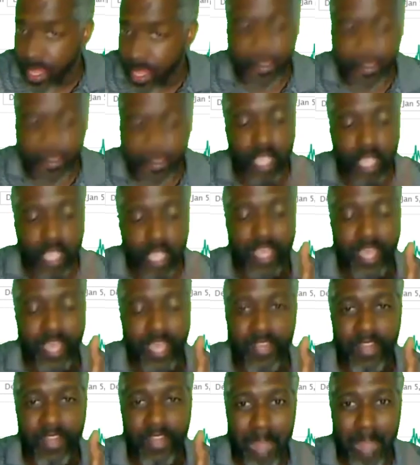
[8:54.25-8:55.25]
because we
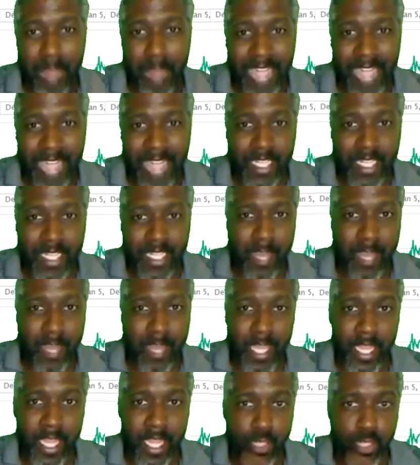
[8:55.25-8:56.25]
have the back that's coming
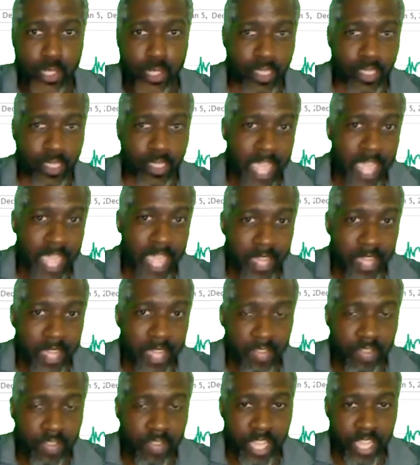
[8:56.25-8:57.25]
in towards the end
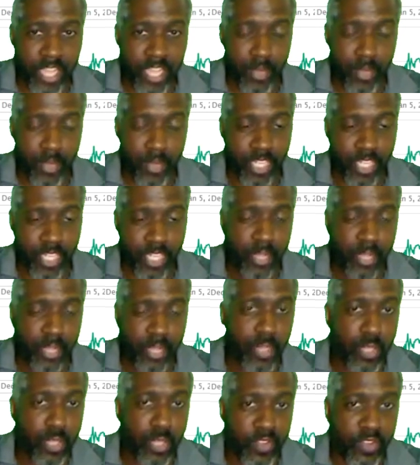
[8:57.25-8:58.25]
of January, January
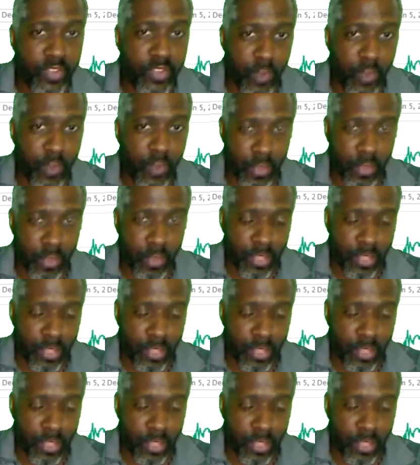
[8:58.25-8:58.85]
24th.